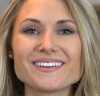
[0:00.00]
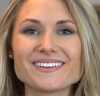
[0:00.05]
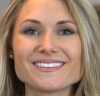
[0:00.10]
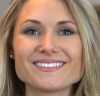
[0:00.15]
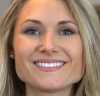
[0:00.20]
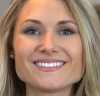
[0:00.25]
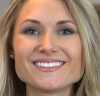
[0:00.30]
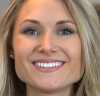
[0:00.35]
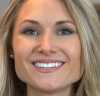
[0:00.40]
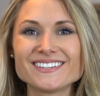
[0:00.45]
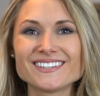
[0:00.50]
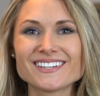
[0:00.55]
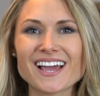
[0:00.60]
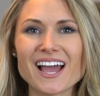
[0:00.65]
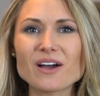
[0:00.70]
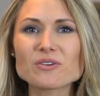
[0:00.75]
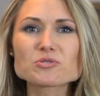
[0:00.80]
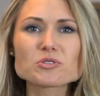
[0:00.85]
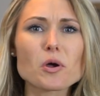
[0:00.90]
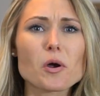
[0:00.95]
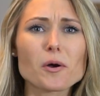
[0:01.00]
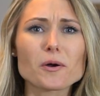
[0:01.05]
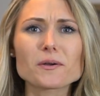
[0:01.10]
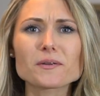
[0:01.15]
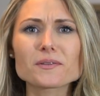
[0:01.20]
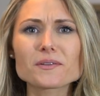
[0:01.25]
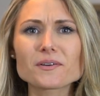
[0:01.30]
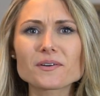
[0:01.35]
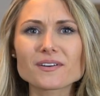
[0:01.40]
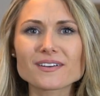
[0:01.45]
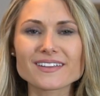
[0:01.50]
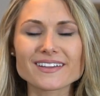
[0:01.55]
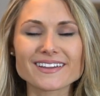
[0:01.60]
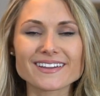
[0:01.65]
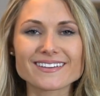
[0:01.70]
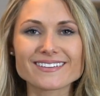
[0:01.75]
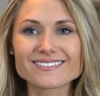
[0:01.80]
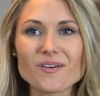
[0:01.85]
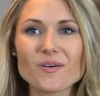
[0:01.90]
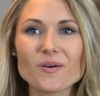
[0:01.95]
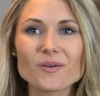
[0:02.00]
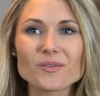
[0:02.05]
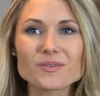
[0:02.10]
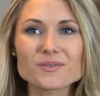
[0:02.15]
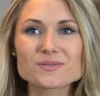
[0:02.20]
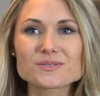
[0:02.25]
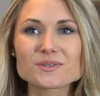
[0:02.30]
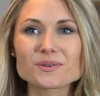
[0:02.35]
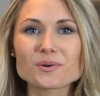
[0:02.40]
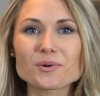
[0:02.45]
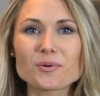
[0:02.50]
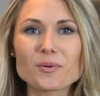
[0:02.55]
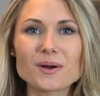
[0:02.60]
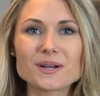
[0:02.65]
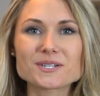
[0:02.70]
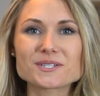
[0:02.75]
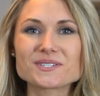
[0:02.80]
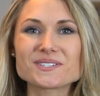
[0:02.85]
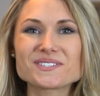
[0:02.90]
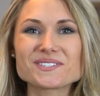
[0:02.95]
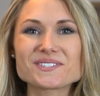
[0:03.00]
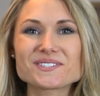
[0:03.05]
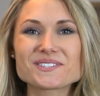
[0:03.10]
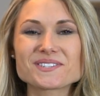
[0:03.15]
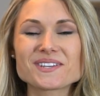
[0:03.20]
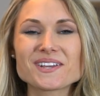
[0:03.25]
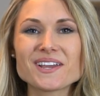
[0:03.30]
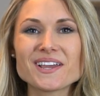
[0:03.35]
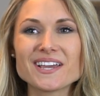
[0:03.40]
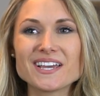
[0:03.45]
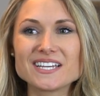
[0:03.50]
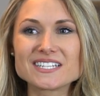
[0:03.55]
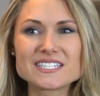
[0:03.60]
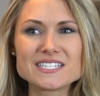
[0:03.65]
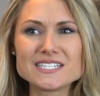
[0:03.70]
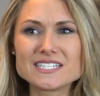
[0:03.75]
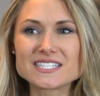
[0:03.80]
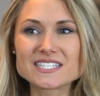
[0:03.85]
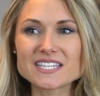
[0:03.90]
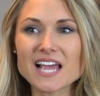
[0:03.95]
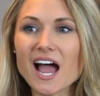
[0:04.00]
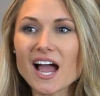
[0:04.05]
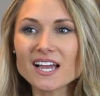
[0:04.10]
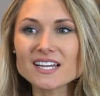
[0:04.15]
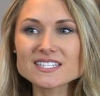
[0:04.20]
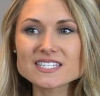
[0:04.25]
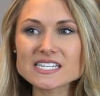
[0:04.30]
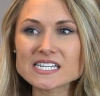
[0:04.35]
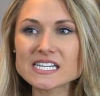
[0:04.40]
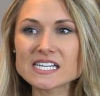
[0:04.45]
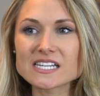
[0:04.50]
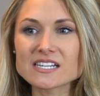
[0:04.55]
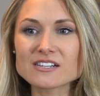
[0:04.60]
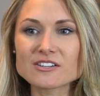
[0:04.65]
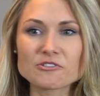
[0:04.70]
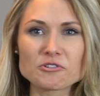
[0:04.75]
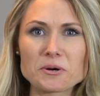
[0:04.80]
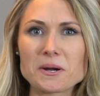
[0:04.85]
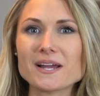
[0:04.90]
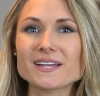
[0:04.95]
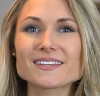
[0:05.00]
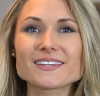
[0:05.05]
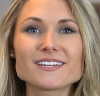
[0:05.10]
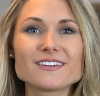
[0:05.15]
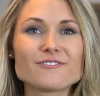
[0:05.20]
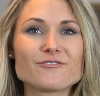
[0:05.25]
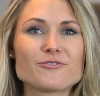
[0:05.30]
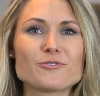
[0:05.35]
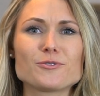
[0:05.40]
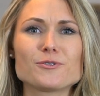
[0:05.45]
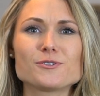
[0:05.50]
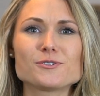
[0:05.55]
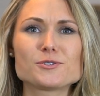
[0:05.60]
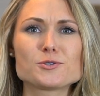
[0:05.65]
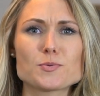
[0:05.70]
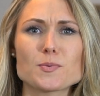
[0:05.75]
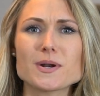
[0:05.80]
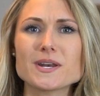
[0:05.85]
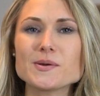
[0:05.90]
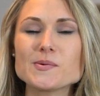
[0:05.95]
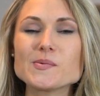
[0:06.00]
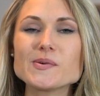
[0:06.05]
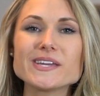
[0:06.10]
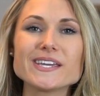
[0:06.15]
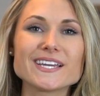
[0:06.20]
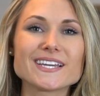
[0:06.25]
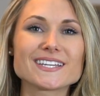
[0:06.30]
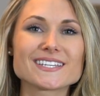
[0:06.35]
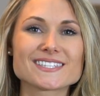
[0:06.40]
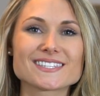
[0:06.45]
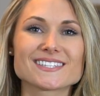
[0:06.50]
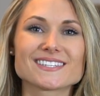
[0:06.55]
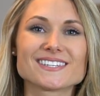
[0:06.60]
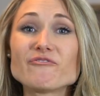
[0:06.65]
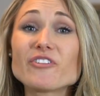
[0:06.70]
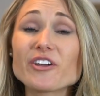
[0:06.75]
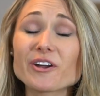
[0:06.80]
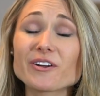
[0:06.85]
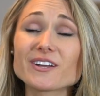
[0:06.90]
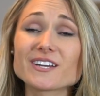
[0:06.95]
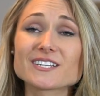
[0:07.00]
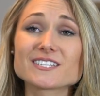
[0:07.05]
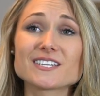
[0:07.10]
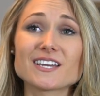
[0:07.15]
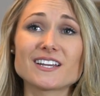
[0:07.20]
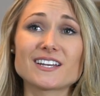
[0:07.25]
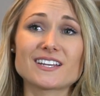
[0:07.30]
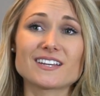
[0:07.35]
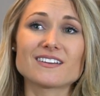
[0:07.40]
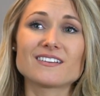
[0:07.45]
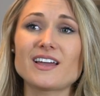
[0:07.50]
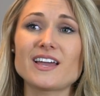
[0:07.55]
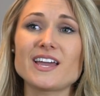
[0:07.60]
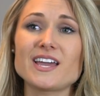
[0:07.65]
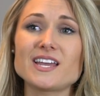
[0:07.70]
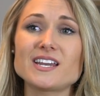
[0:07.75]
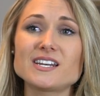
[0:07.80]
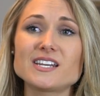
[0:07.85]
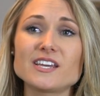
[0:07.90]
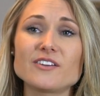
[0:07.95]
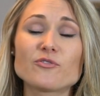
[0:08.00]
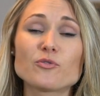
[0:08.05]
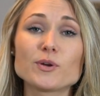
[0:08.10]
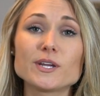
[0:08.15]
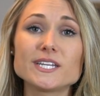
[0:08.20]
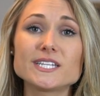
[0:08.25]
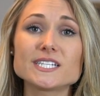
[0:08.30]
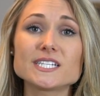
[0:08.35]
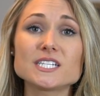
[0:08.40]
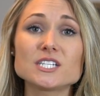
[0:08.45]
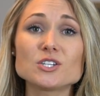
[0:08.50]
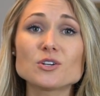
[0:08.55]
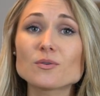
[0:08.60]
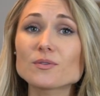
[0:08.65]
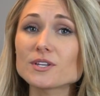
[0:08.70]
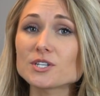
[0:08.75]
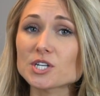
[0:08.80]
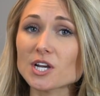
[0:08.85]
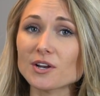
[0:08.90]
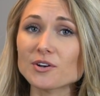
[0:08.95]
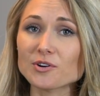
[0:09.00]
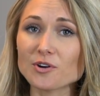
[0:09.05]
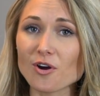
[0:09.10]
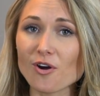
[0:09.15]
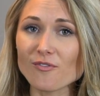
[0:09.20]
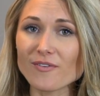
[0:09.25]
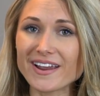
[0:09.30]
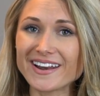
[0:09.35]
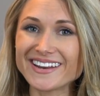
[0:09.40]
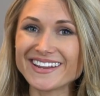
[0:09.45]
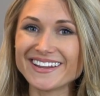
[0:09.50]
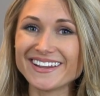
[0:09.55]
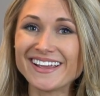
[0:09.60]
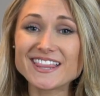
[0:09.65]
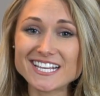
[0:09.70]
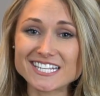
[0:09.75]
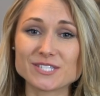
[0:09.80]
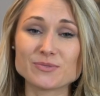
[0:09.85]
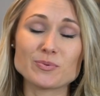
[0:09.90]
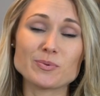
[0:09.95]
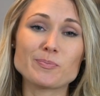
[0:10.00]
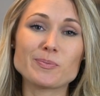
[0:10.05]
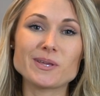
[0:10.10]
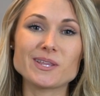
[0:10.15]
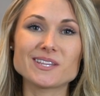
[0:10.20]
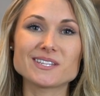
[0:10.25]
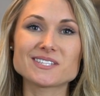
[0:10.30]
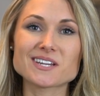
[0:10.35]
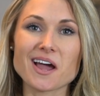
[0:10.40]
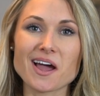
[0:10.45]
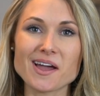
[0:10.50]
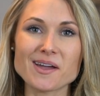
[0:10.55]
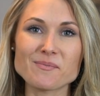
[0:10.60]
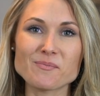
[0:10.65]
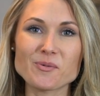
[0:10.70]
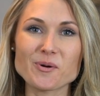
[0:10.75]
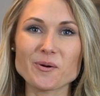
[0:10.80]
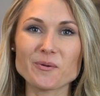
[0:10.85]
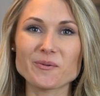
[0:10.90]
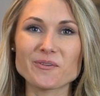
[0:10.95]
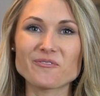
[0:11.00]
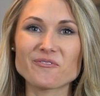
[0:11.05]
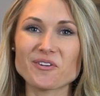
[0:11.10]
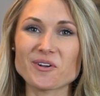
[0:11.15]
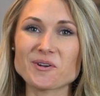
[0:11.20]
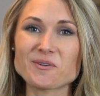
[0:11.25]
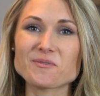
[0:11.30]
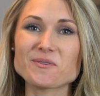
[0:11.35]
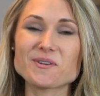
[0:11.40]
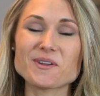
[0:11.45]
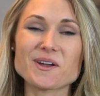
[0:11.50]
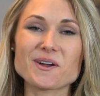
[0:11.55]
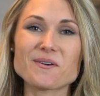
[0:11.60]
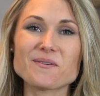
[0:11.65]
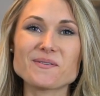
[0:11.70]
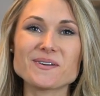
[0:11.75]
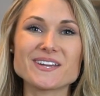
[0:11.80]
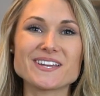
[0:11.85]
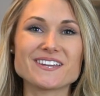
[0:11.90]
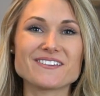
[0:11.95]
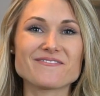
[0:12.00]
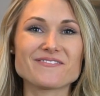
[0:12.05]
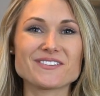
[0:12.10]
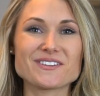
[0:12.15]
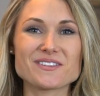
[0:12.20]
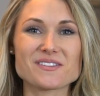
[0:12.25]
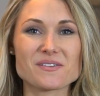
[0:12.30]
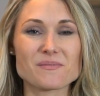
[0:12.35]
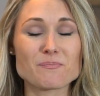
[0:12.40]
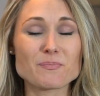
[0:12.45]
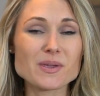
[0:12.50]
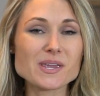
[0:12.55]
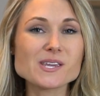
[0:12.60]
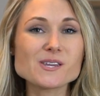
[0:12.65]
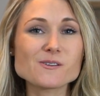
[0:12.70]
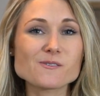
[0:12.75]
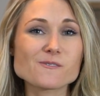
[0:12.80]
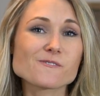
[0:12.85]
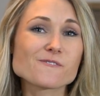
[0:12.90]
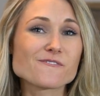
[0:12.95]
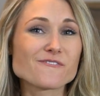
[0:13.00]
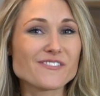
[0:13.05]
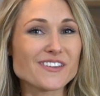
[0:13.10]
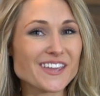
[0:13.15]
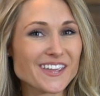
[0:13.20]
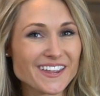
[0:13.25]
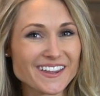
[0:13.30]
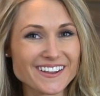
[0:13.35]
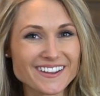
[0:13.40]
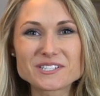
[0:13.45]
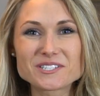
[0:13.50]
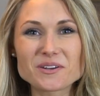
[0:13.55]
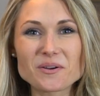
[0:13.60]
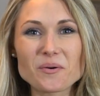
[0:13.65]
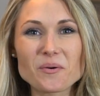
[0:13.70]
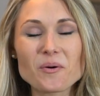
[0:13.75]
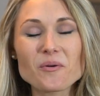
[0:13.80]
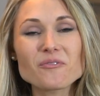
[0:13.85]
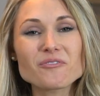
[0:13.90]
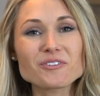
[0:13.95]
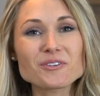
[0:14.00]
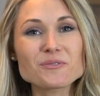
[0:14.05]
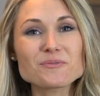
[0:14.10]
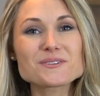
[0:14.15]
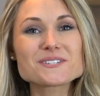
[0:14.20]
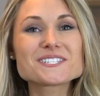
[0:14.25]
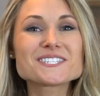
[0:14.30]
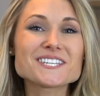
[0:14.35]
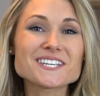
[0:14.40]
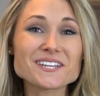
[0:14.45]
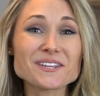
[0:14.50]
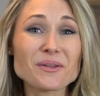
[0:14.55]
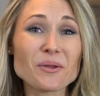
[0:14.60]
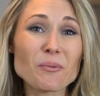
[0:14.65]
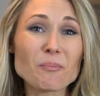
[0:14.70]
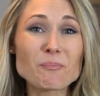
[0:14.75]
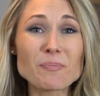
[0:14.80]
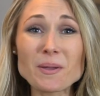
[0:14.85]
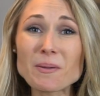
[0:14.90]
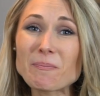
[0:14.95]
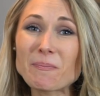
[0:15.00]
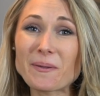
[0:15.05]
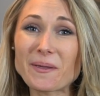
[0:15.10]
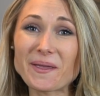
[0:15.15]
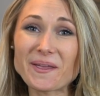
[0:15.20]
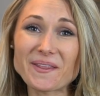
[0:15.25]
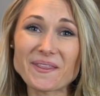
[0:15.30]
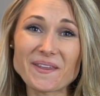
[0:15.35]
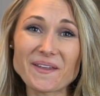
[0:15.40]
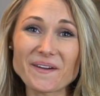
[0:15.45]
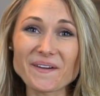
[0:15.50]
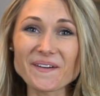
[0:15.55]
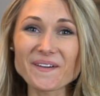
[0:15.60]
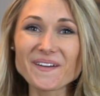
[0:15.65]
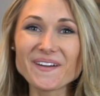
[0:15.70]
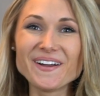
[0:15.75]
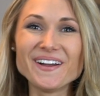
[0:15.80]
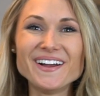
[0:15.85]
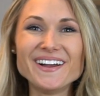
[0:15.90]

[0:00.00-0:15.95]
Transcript: And how's the heart look? Like, all those little questions. Is he sizing correctly for 20 weeks? Very exciting. And if we didn't know the gender already, this would be the time where we found out if it's a P or a V. So hopefully we see a little pee-pee in there.